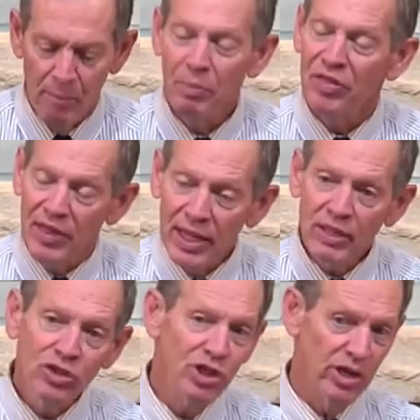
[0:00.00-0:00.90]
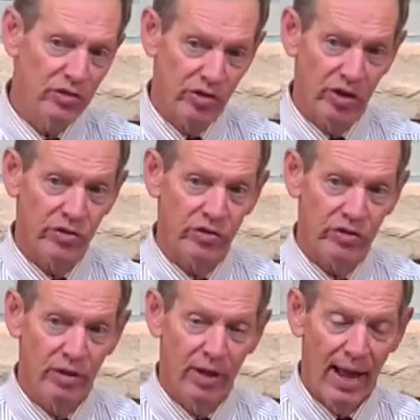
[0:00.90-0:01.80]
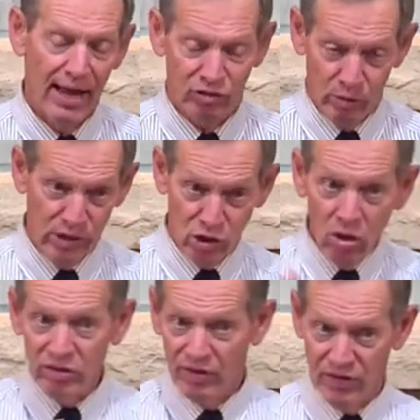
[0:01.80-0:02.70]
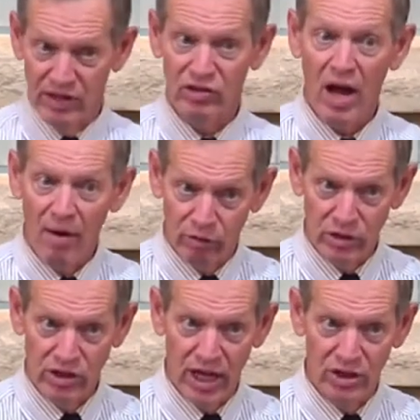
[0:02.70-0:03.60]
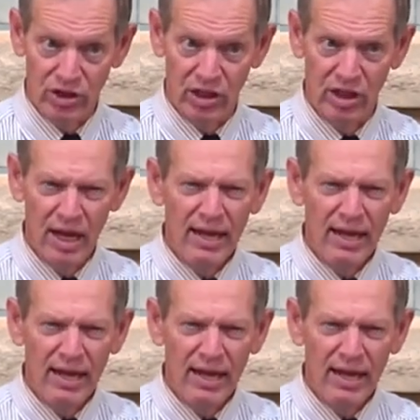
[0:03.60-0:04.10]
But then Jesus, as a result of this conversation,